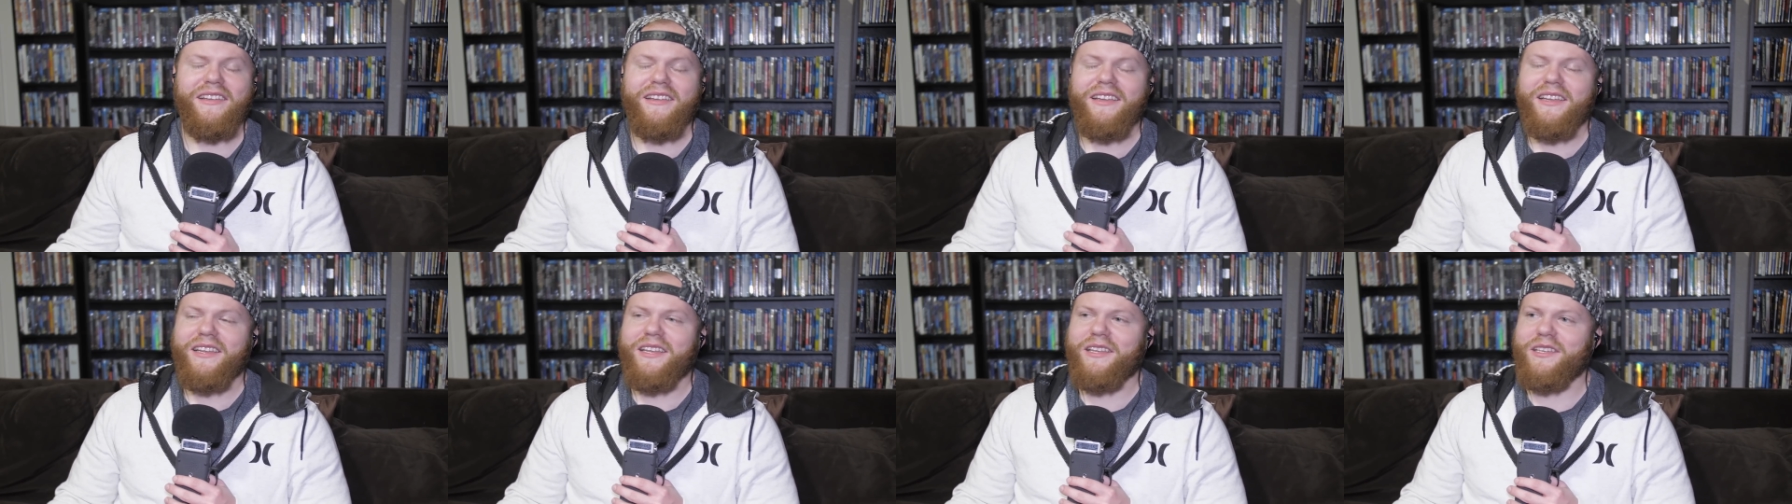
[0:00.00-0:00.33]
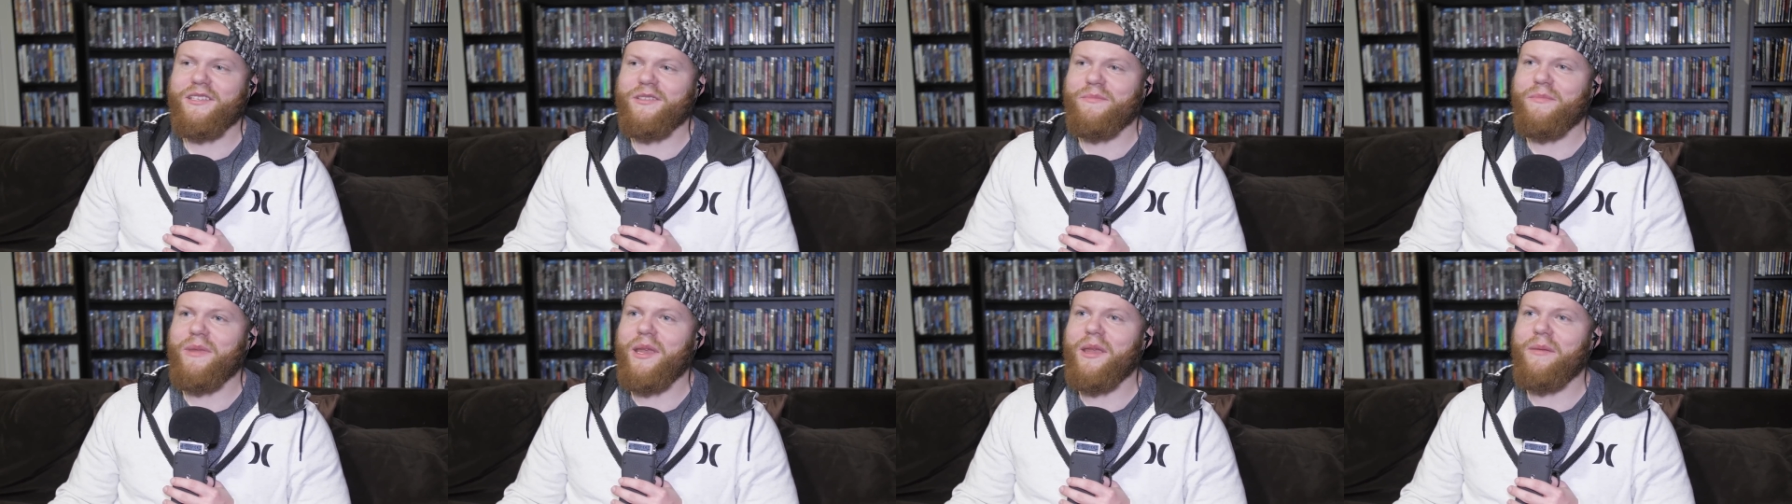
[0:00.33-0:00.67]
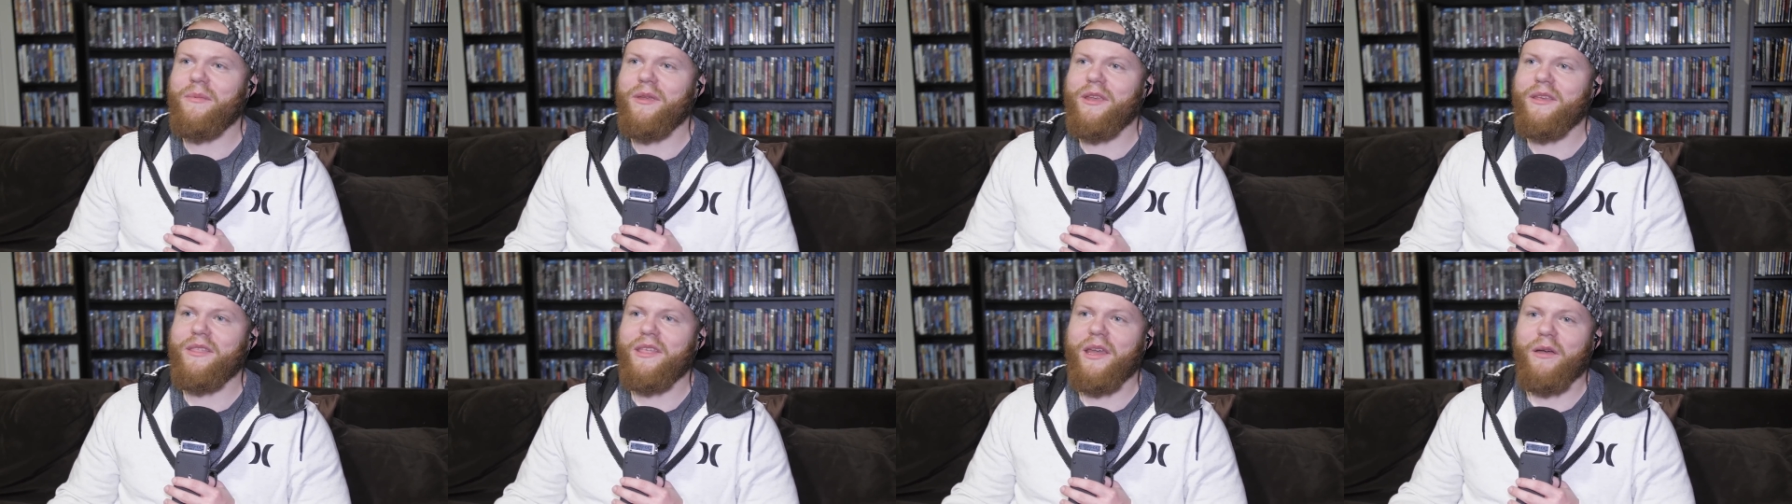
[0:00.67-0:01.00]
because
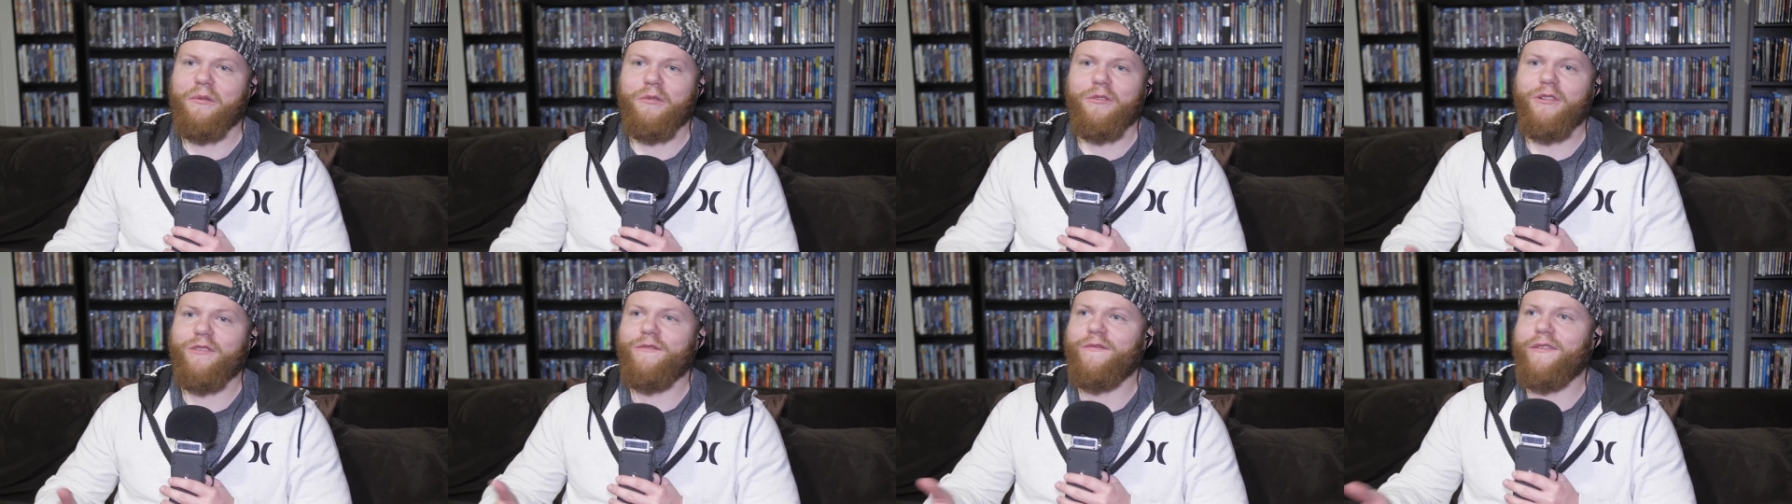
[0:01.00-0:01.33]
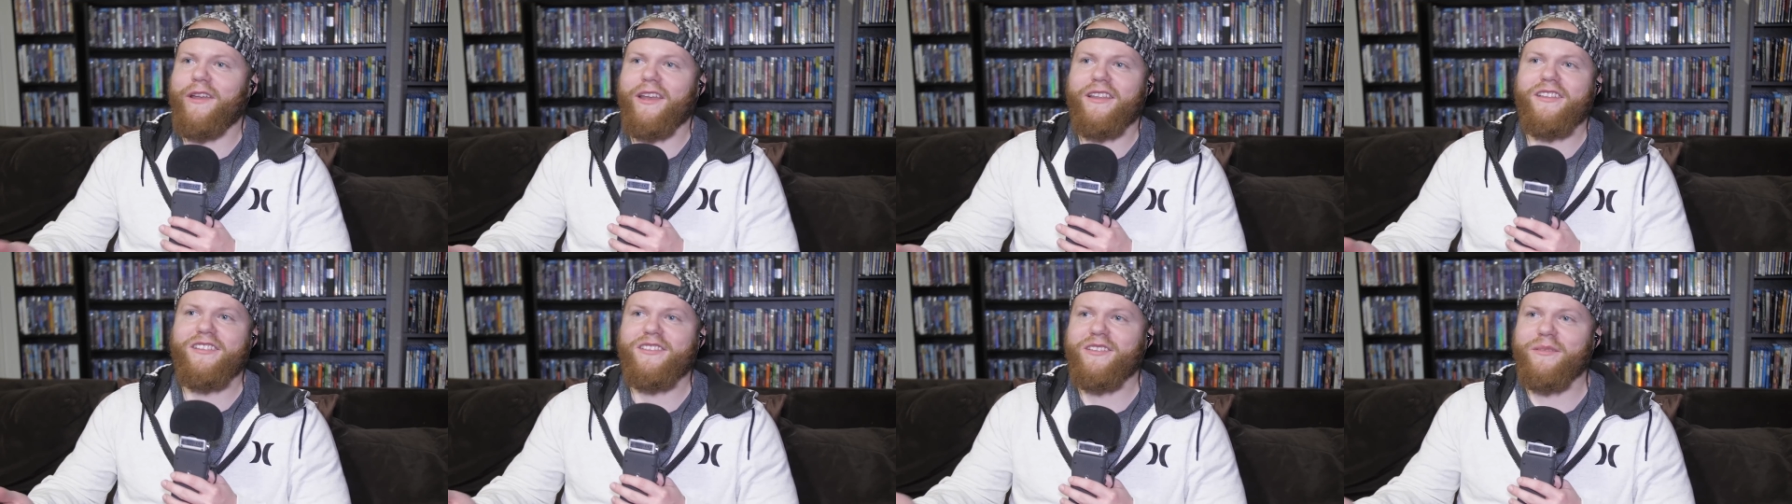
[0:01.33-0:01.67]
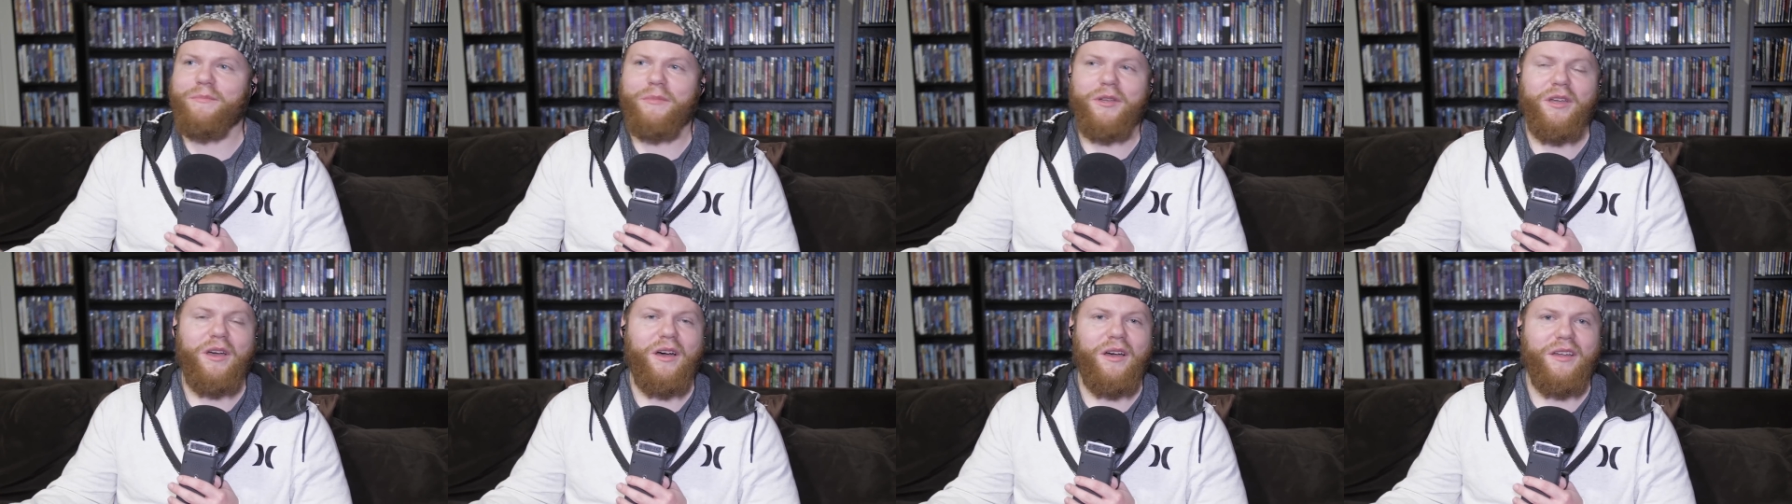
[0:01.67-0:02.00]
maybe that will affect
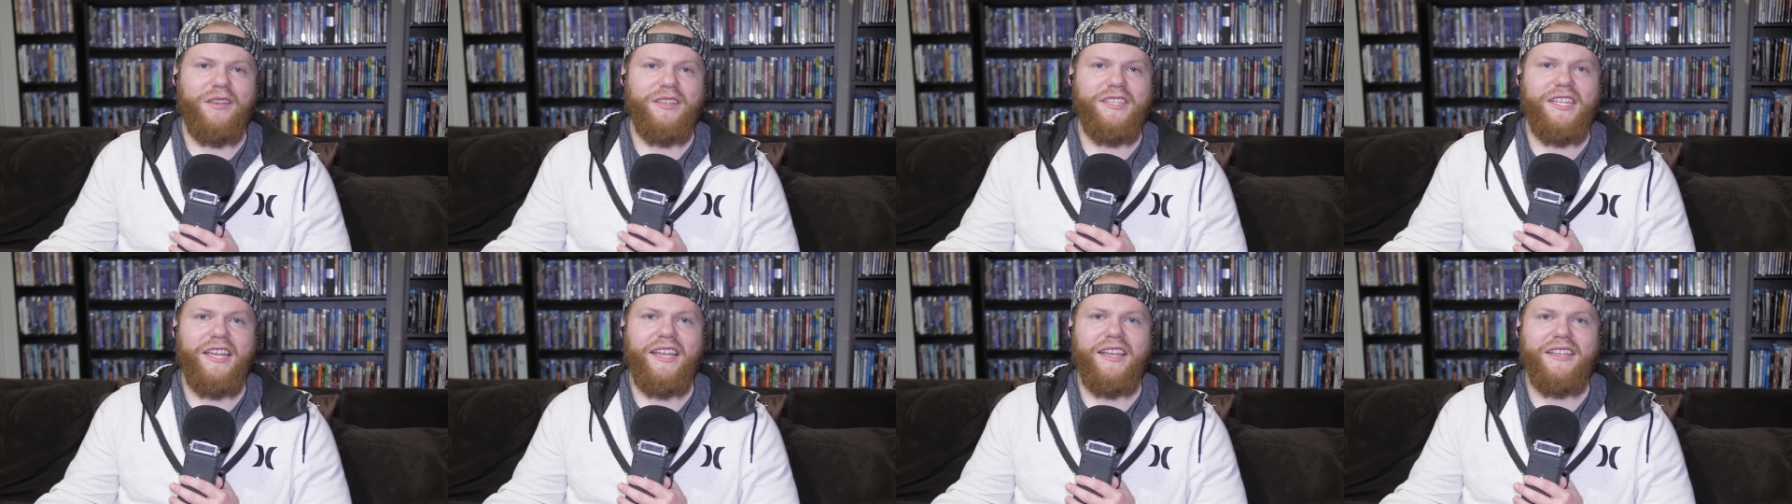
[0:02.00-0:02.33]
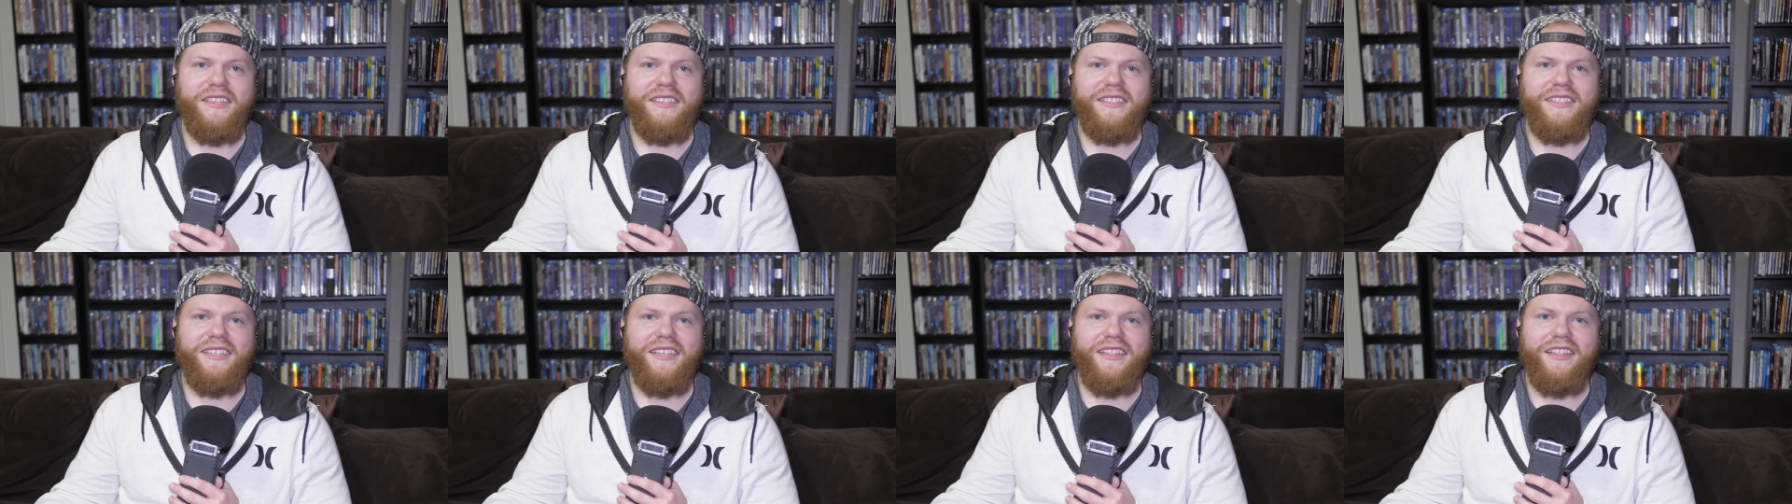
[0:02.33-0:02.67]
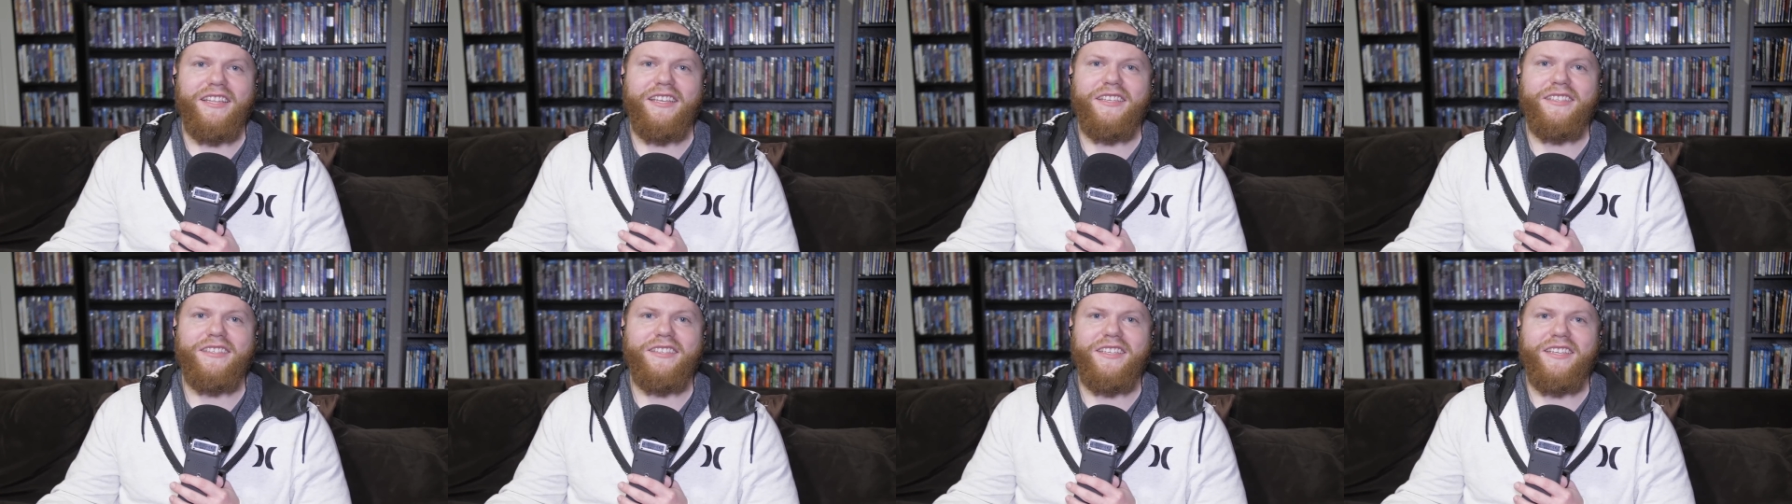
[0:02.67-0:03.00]
some context in
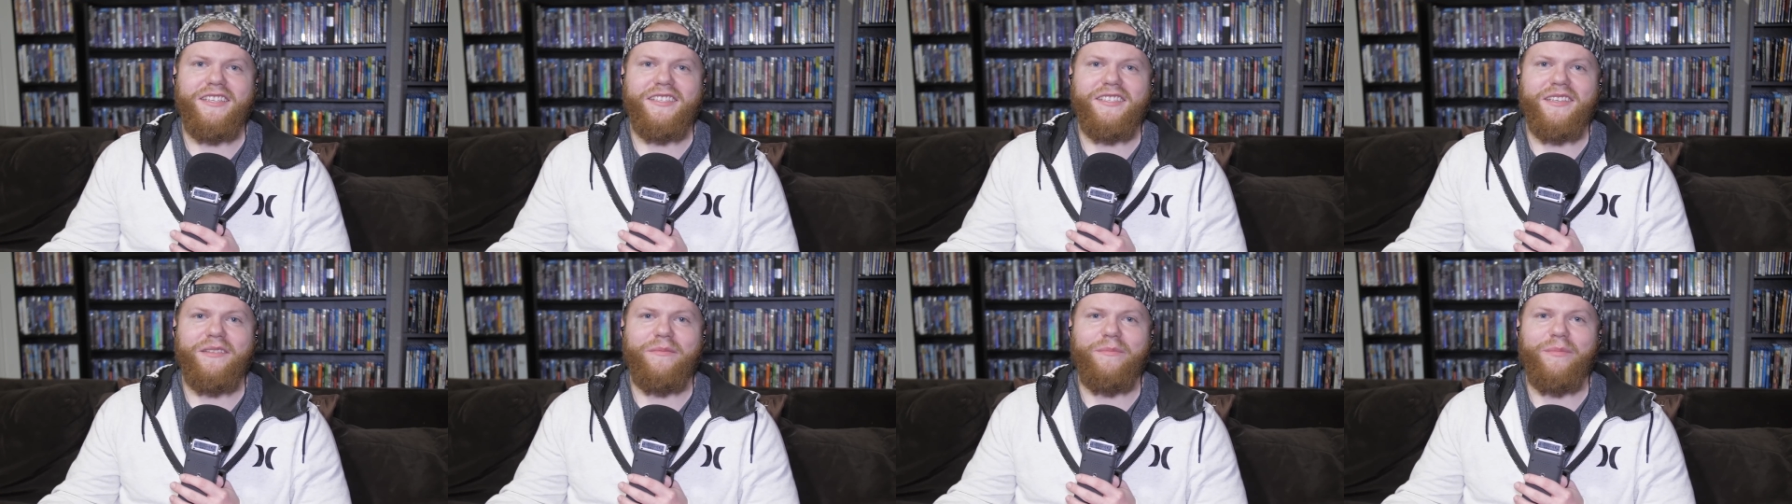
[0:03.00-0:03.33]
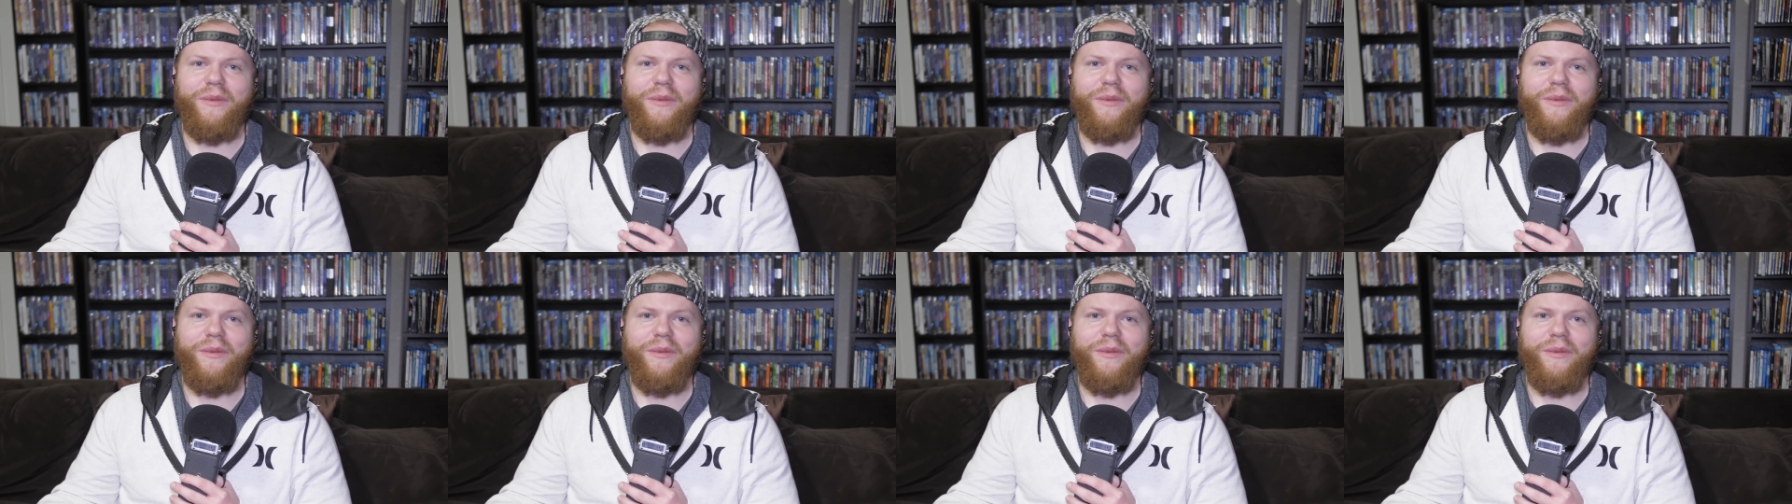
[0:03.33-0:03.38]
this season.